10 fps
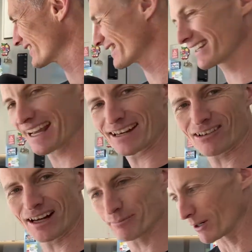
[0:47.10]
look at that. Right,
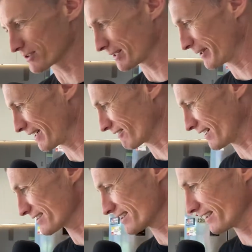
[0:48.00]
bowl's coming out. Right,
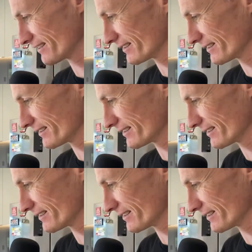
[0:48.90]
so